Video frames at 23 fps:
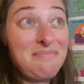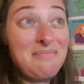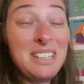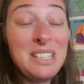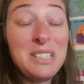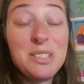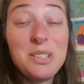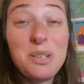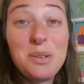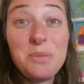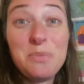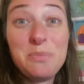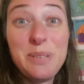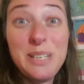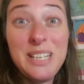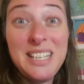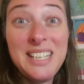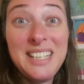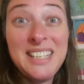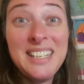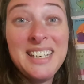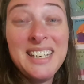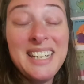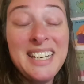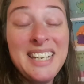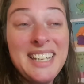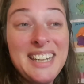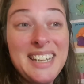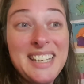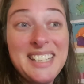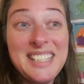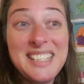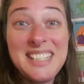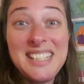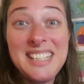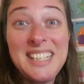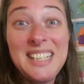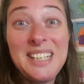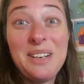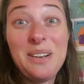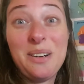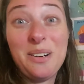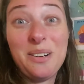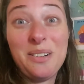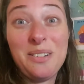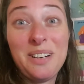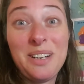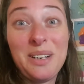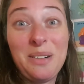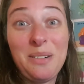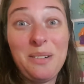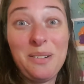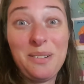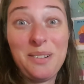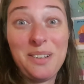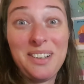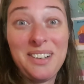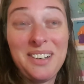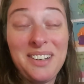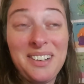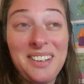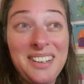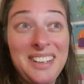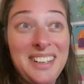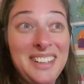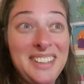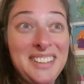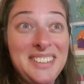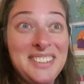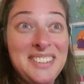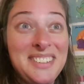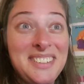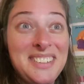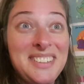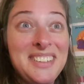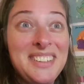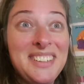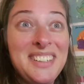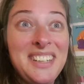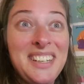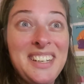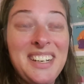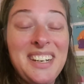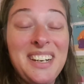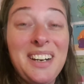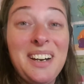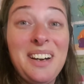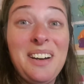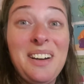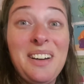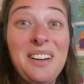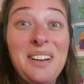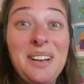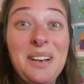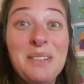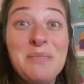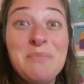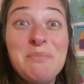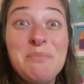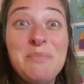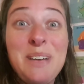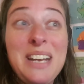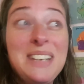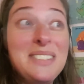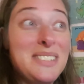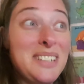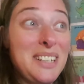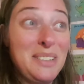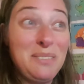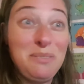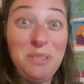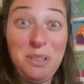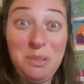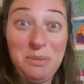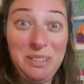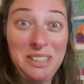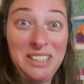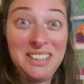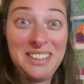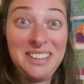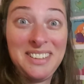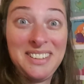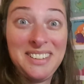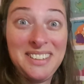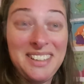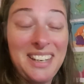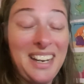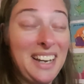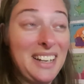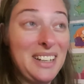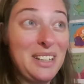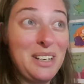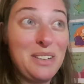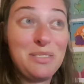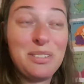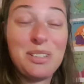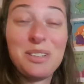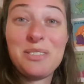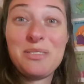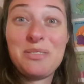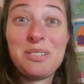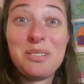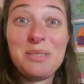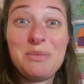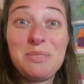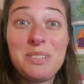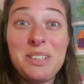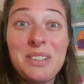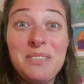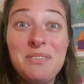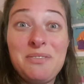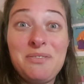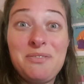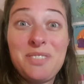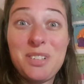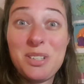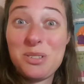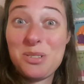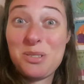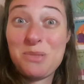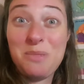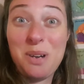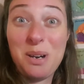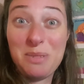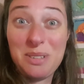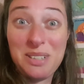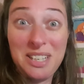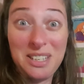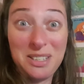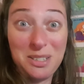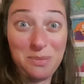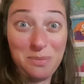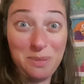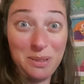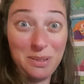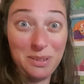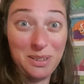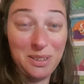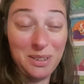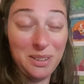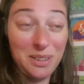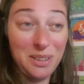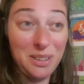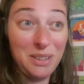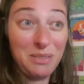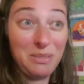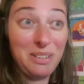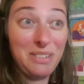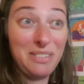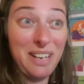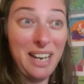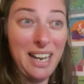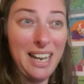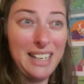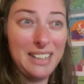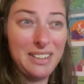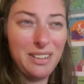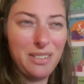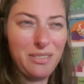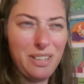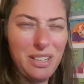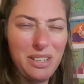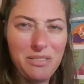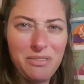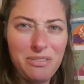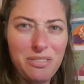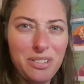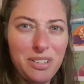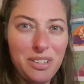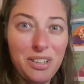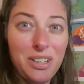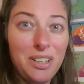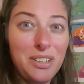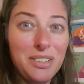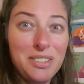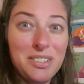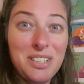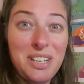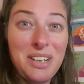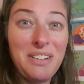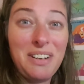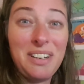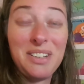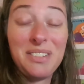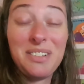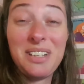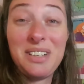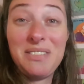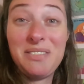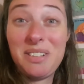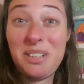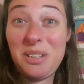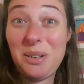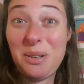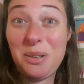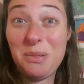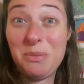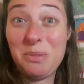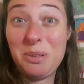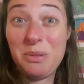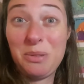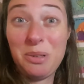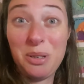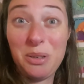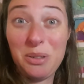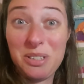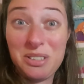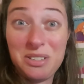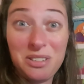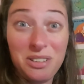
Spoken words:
So B, the CEO and owner, is an amazing woman. I loved her from the first moment I spoke to her. We've had 3 or 4 calls now, I don't even know, but we always